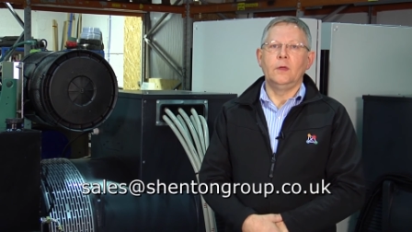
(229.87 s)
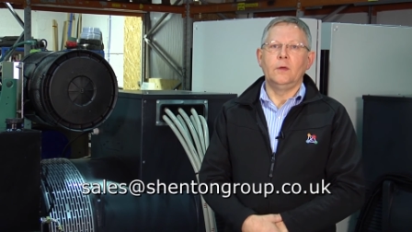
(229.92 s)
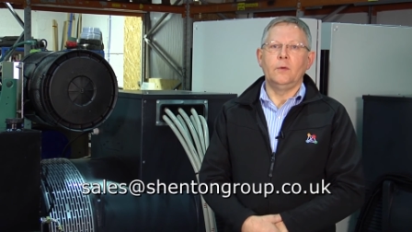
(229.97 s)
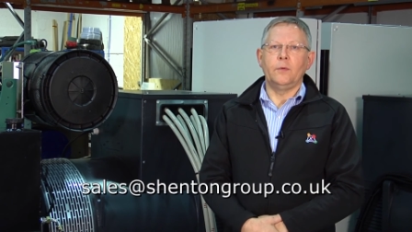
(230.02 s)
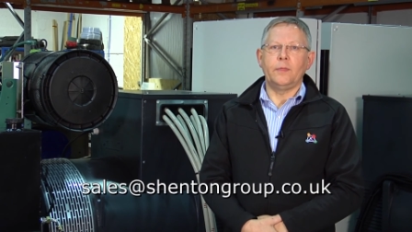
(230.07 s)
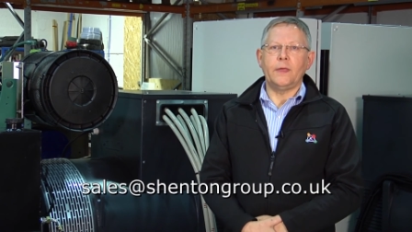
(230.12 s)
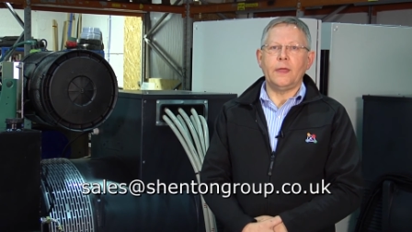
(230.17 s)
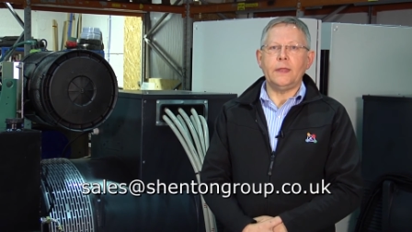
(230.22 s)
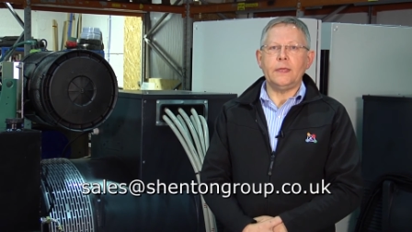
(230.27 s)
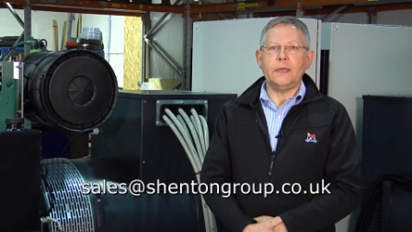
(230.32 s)

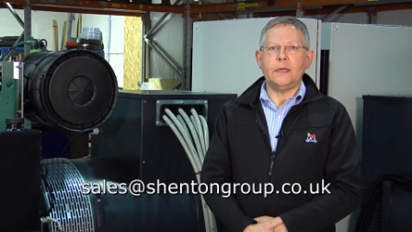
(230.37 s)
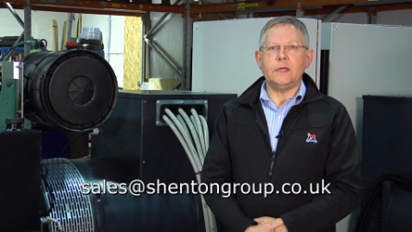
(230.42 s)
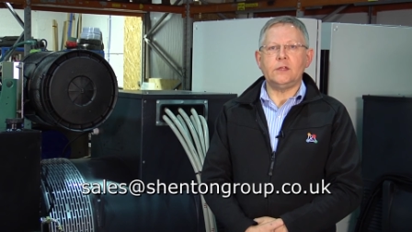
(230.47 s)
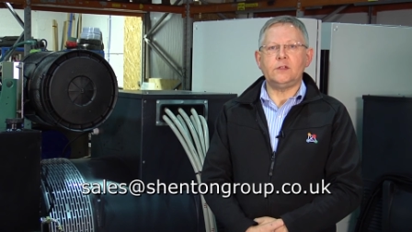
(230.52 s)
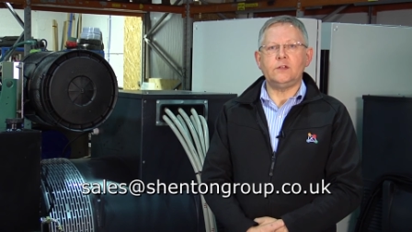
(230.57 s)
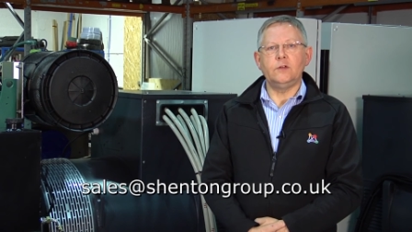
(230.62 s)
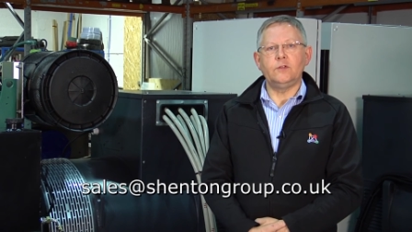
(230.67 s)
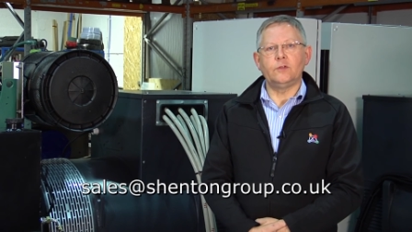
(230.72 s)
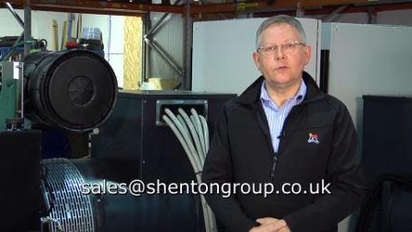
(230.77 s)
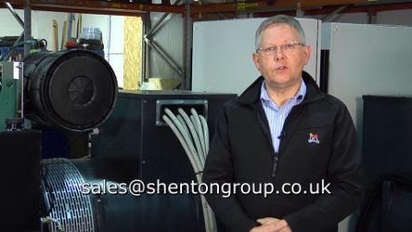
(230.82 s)
with any
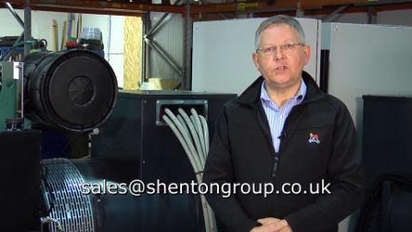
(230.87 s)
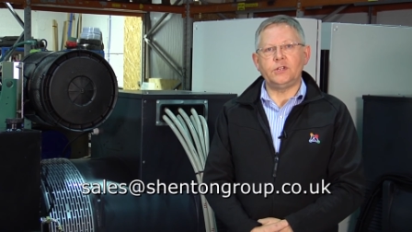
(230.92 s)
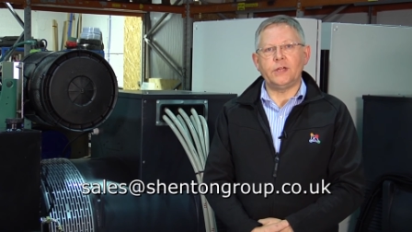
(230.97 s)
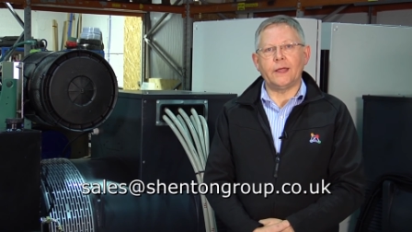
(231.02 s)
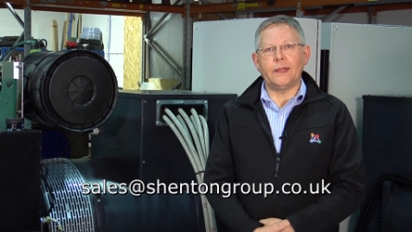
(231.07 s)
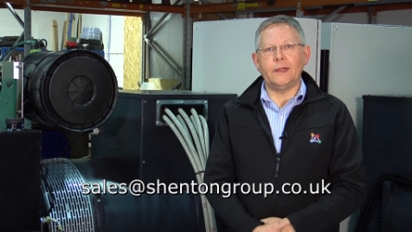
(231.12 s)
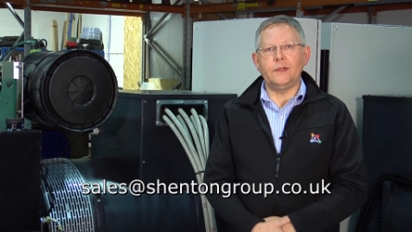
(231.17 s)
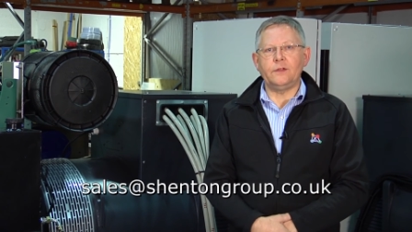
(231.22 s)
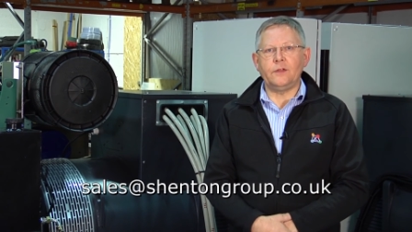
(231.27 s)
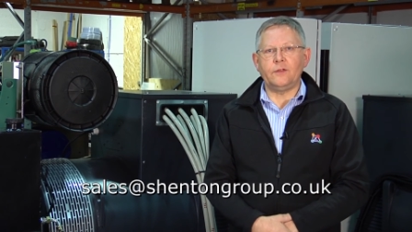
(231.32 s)
issues or
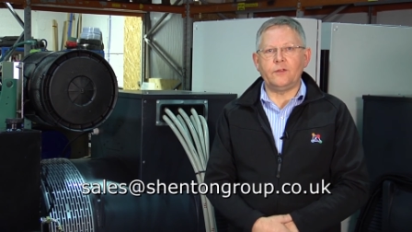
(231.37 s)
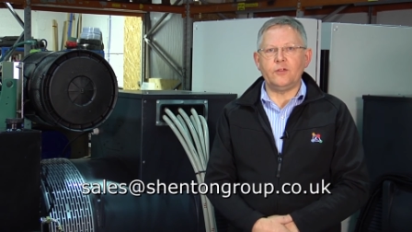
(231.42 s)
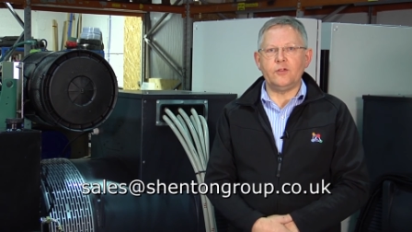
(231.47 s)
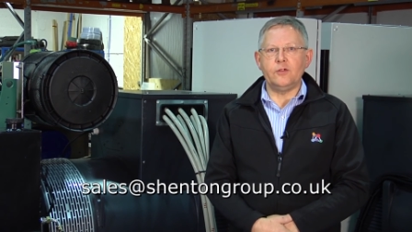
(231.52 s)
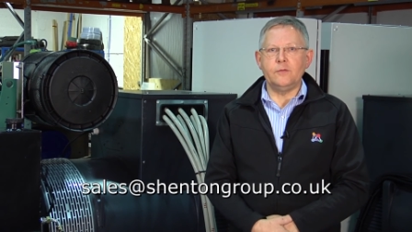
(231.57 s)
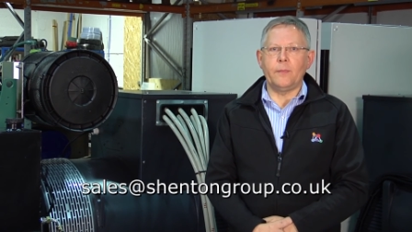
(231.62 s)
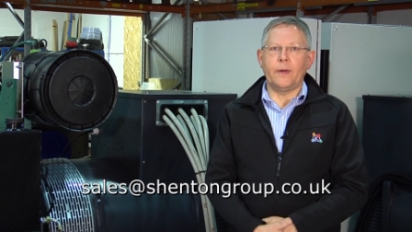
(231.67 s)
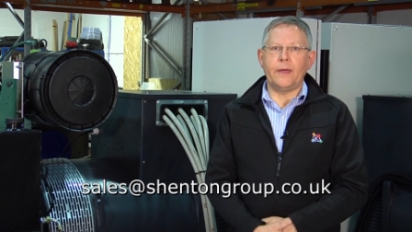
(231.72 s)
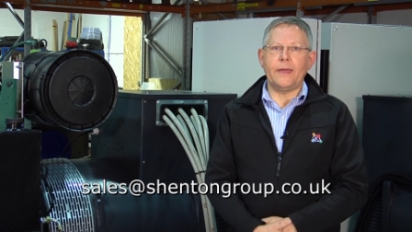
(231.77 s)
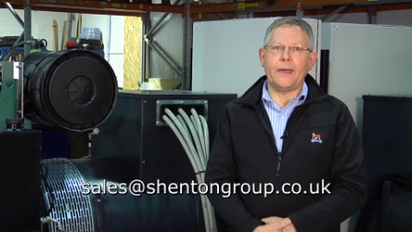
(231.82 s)
challenges that
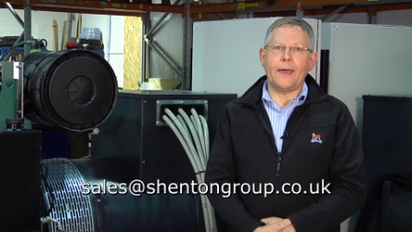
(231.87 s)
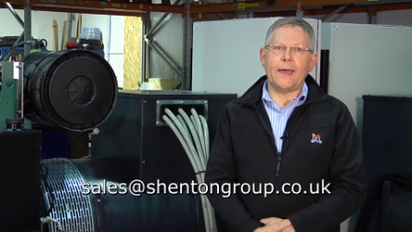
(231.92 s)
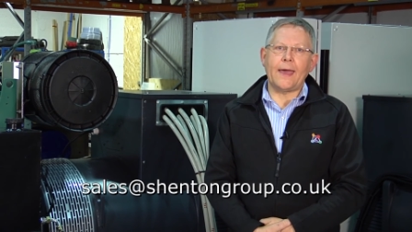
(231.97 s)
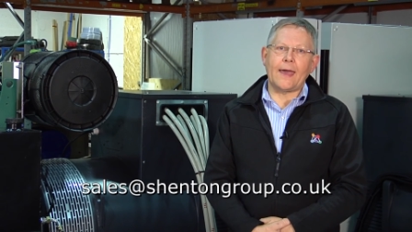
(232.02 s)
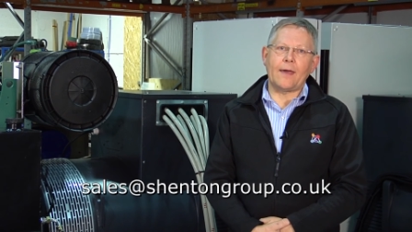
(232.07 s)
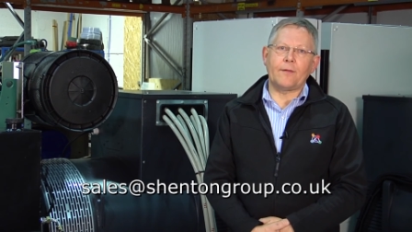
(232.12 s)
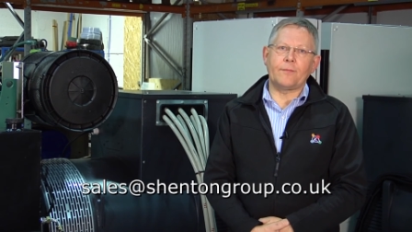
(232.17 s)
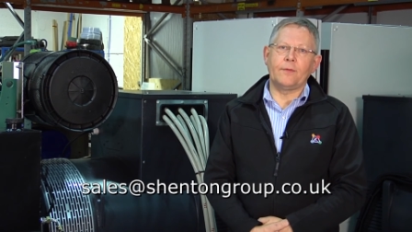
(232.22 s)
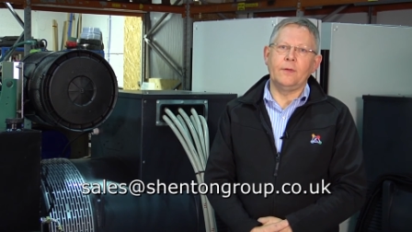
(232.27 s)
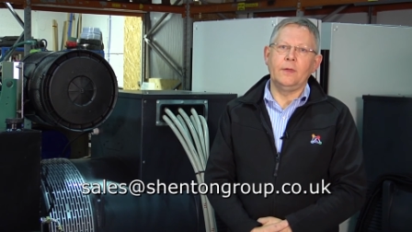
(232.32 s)
you may
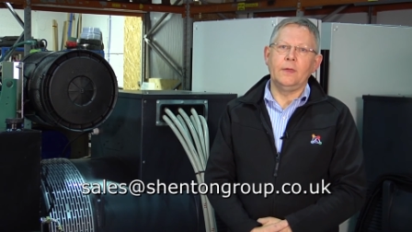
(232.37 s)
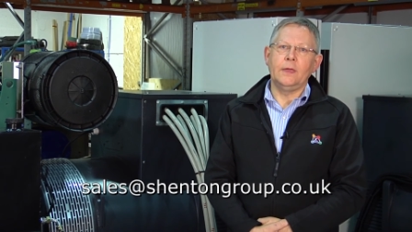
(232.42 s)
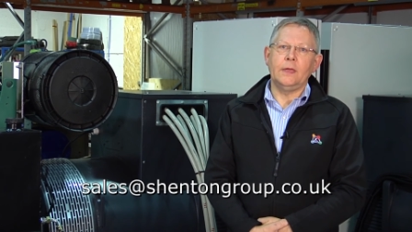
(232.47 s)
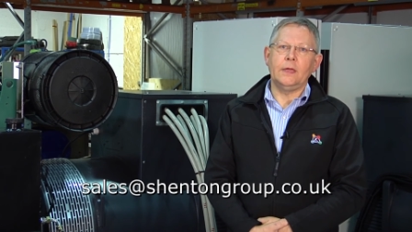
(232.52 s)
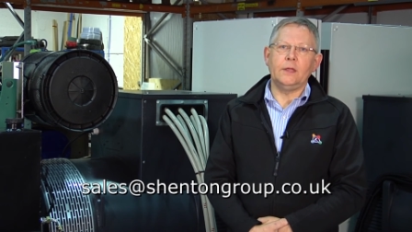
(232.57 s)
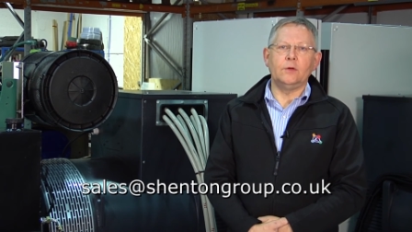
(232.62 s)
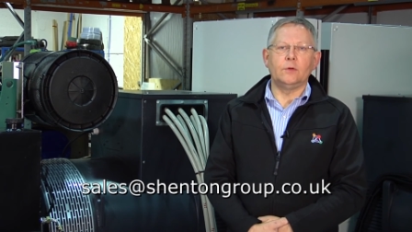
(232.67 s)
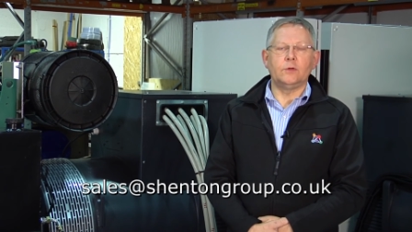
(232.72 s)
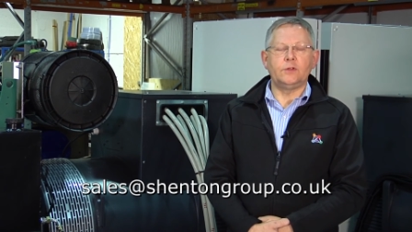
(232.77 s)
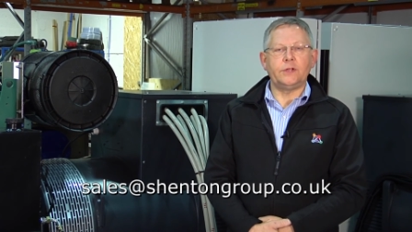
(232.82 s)
have
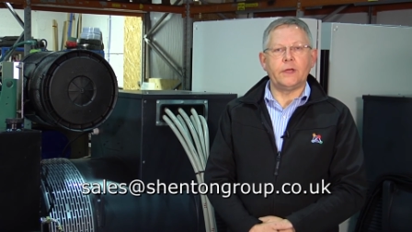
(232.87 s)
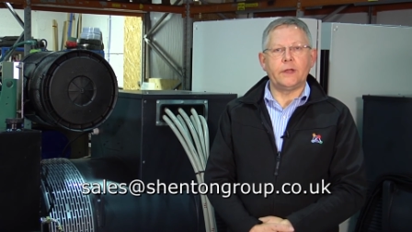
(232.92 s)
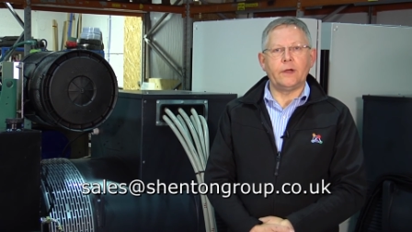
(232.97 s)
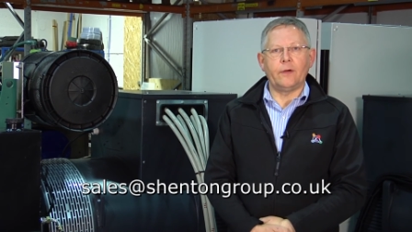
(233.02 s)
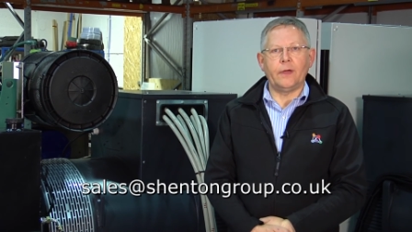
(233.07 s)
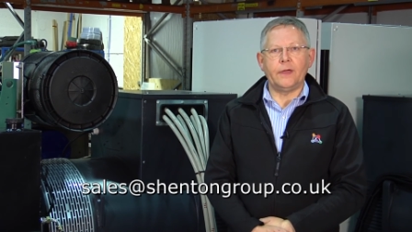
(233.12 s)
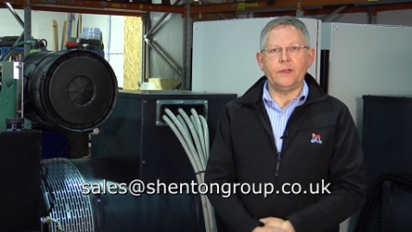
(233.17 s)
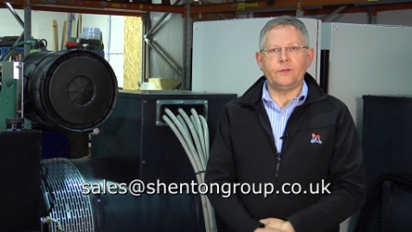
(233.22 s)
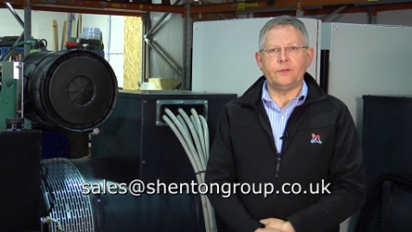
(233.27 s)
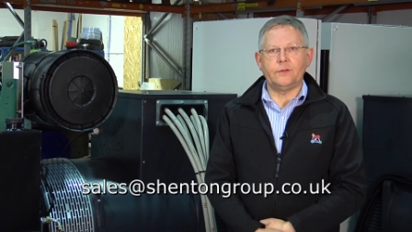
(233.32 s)
in your
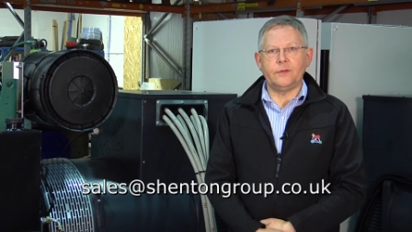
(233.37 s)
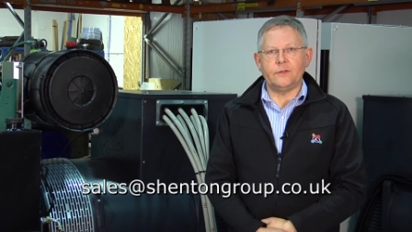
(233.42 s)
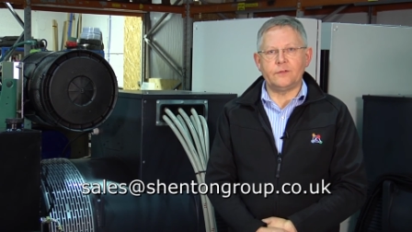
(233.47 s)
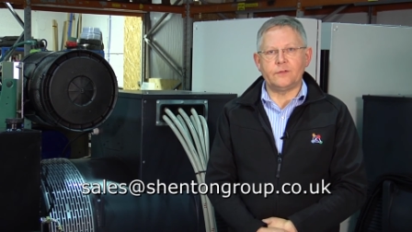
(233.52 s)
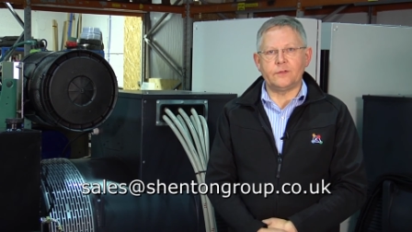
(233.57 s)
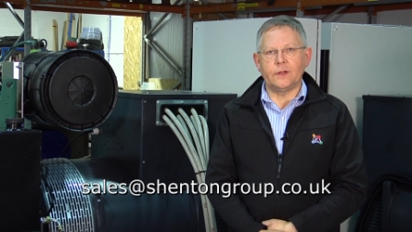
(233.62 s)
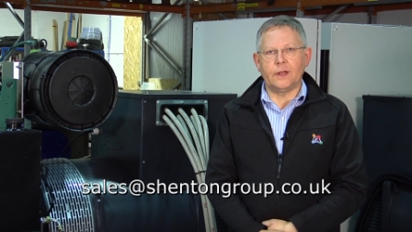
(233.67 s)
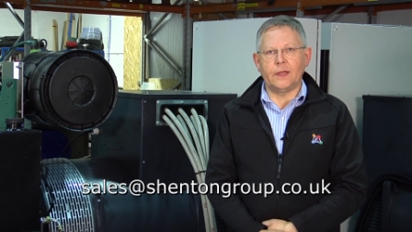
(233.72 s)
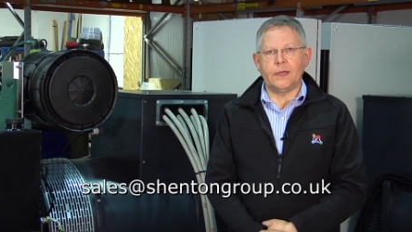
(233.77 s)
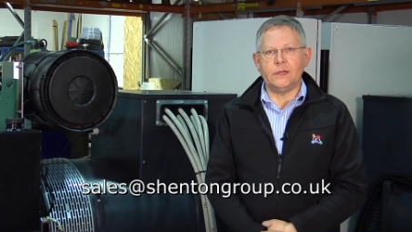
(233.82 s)
generator
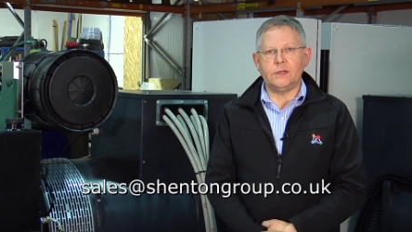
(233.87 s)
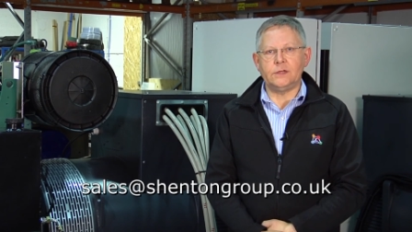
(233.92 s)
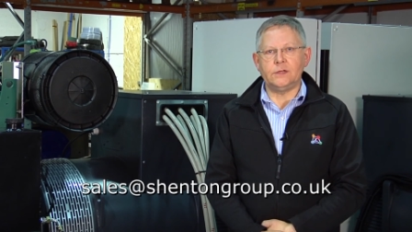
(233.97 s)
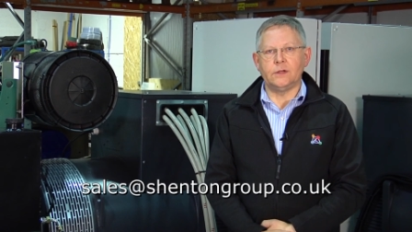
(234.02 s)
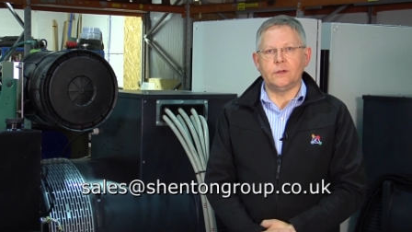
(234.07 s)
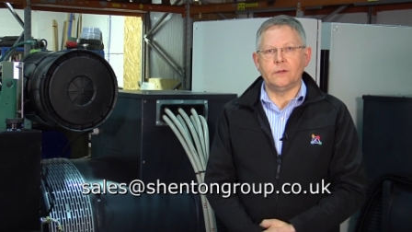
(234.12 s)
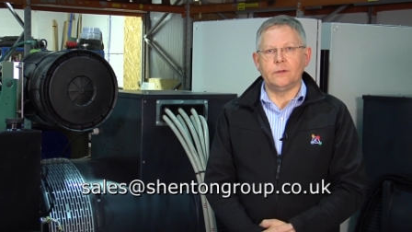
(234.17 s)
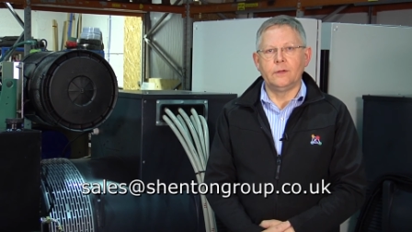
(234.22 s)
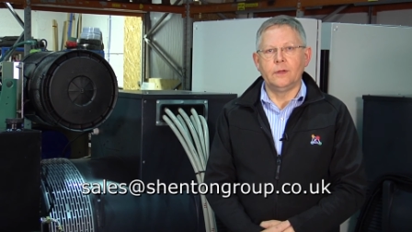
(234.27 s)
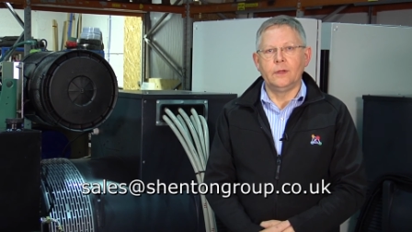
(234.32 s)

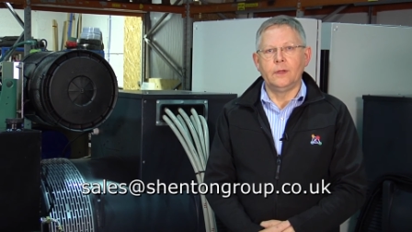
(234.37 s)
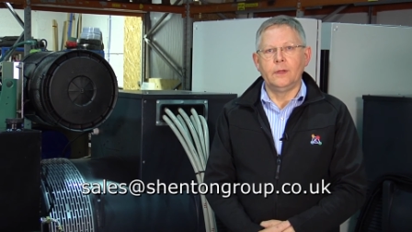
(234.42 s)
installation.